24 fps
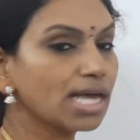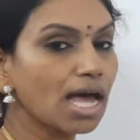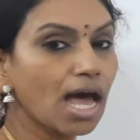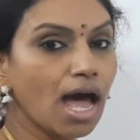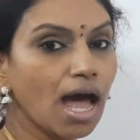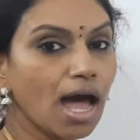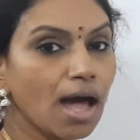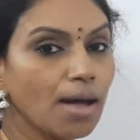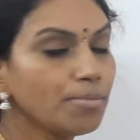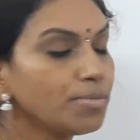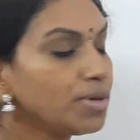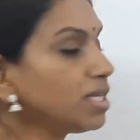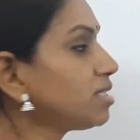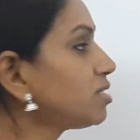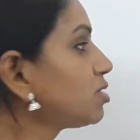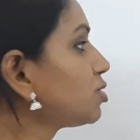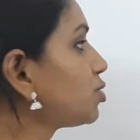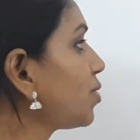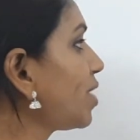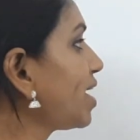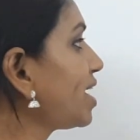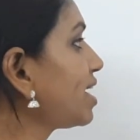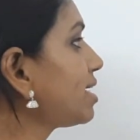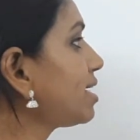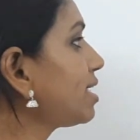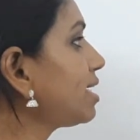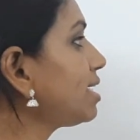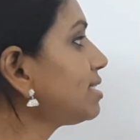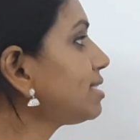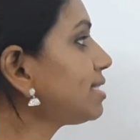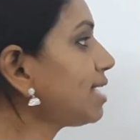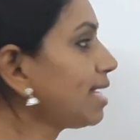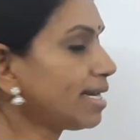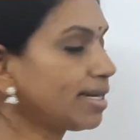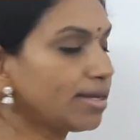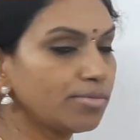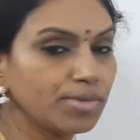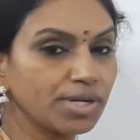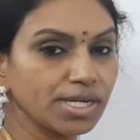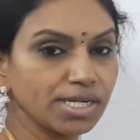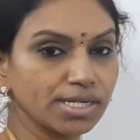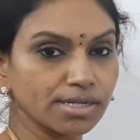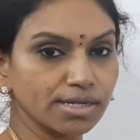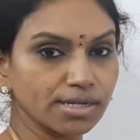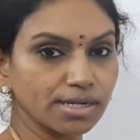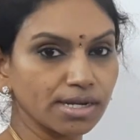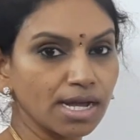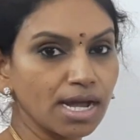arm is 20
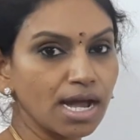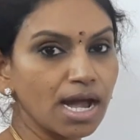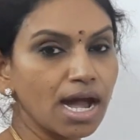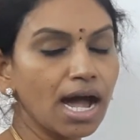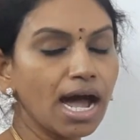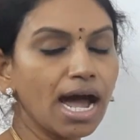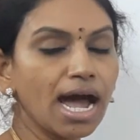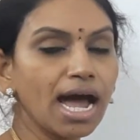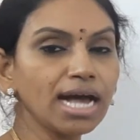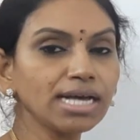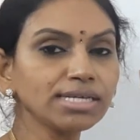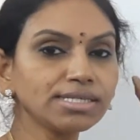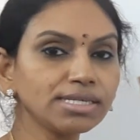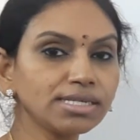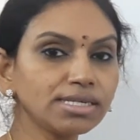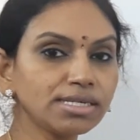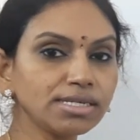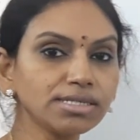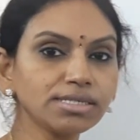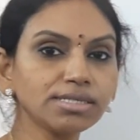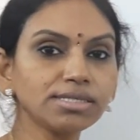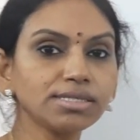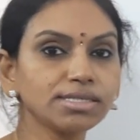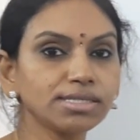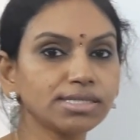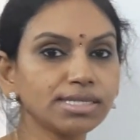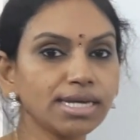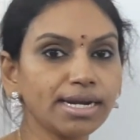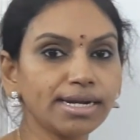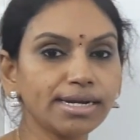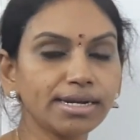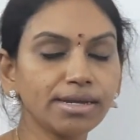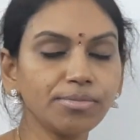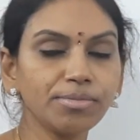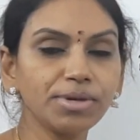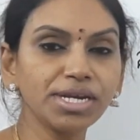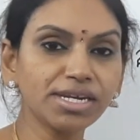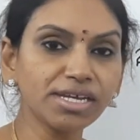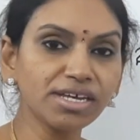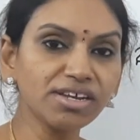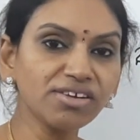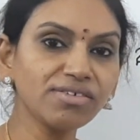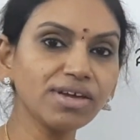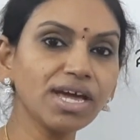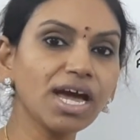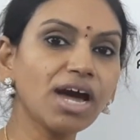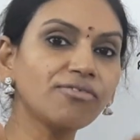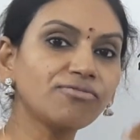centimeter. As it is in
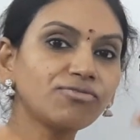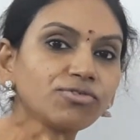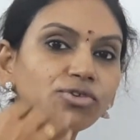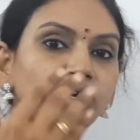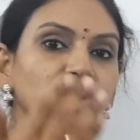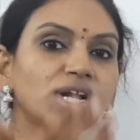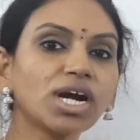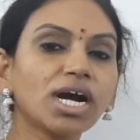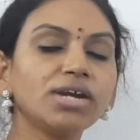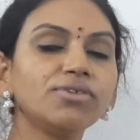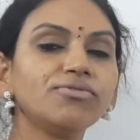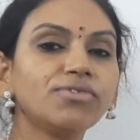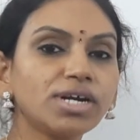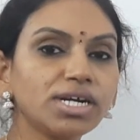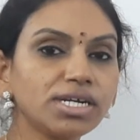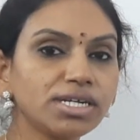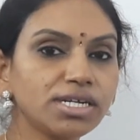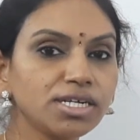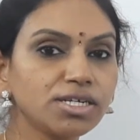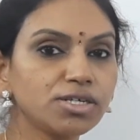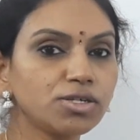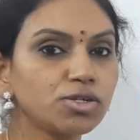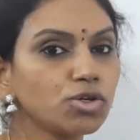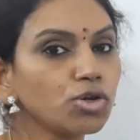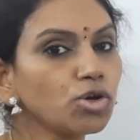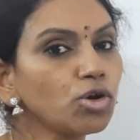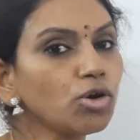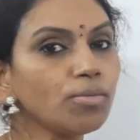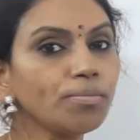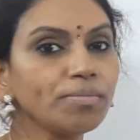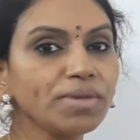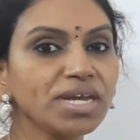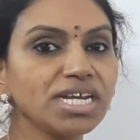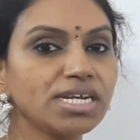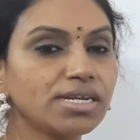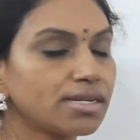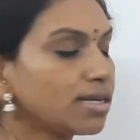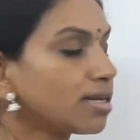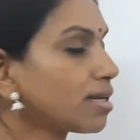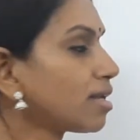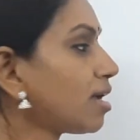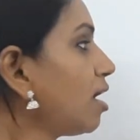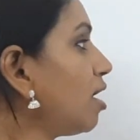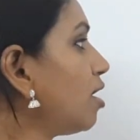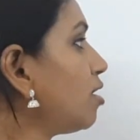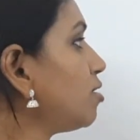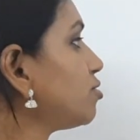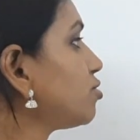centimeter, we have to convert it to meter.
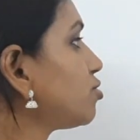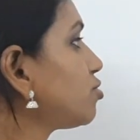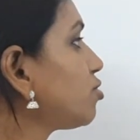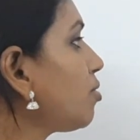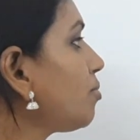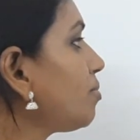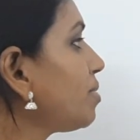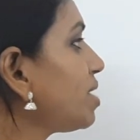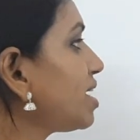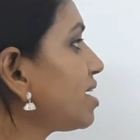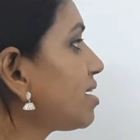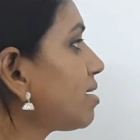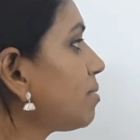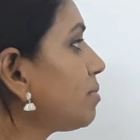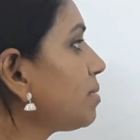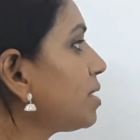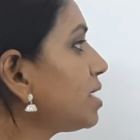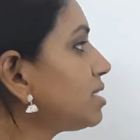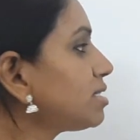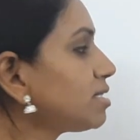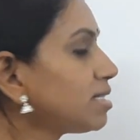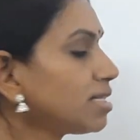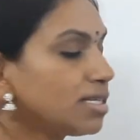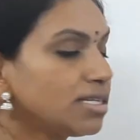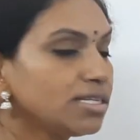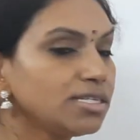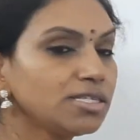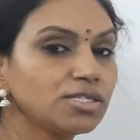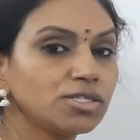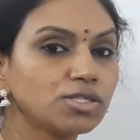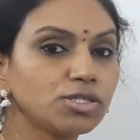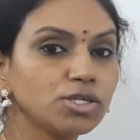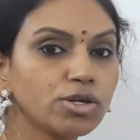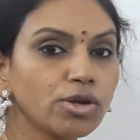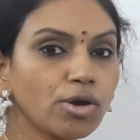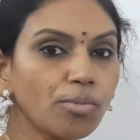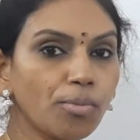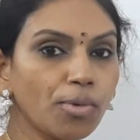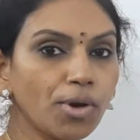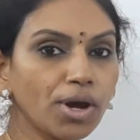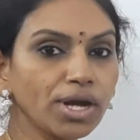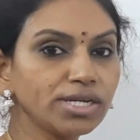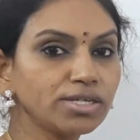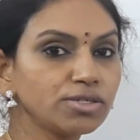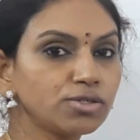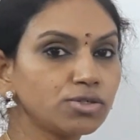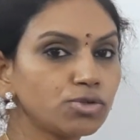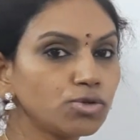So meter means it is
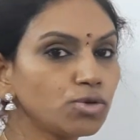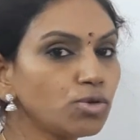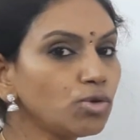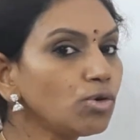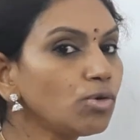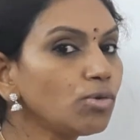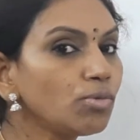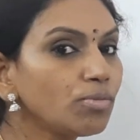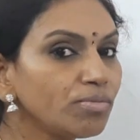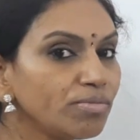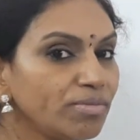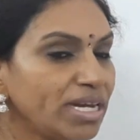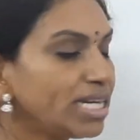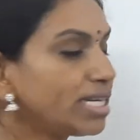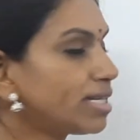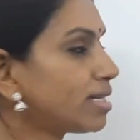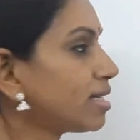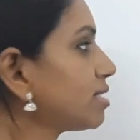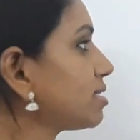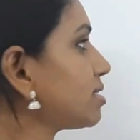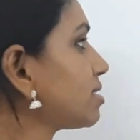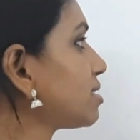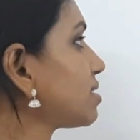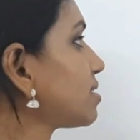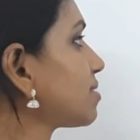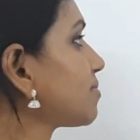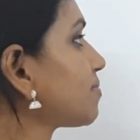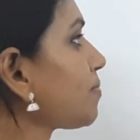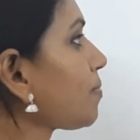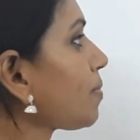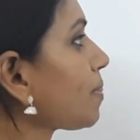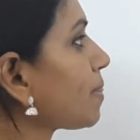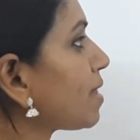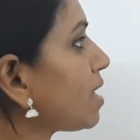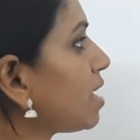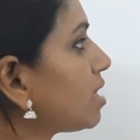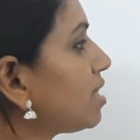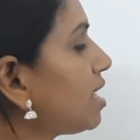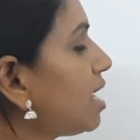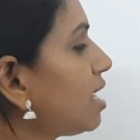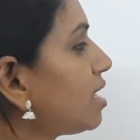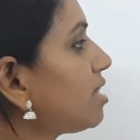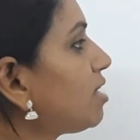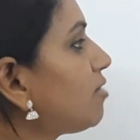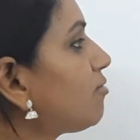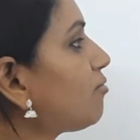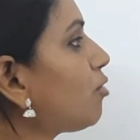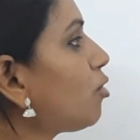0.2 meters.
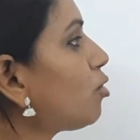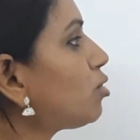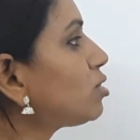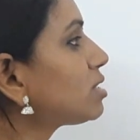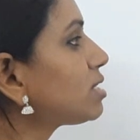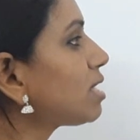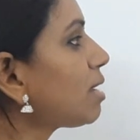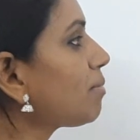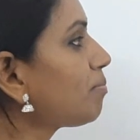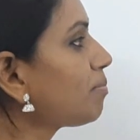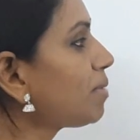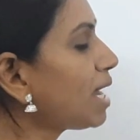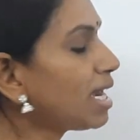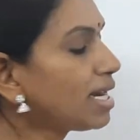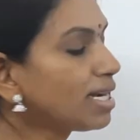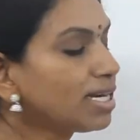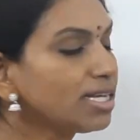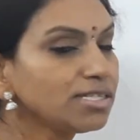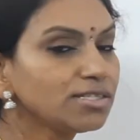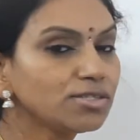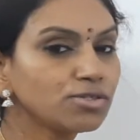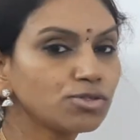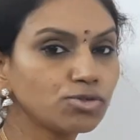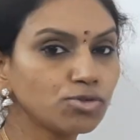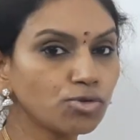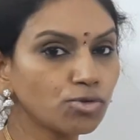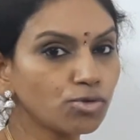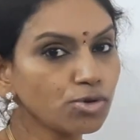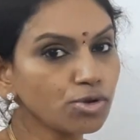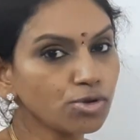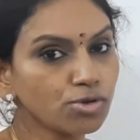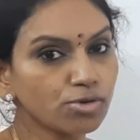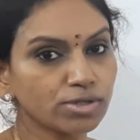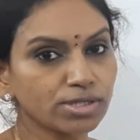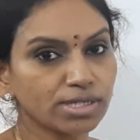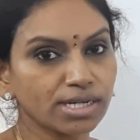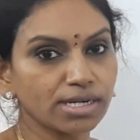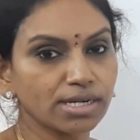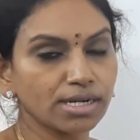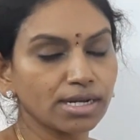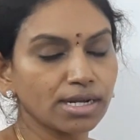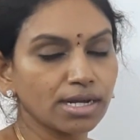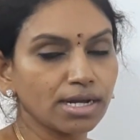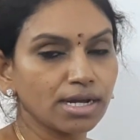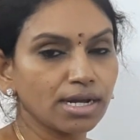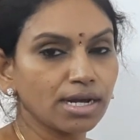Then the force applied is 2 Newton.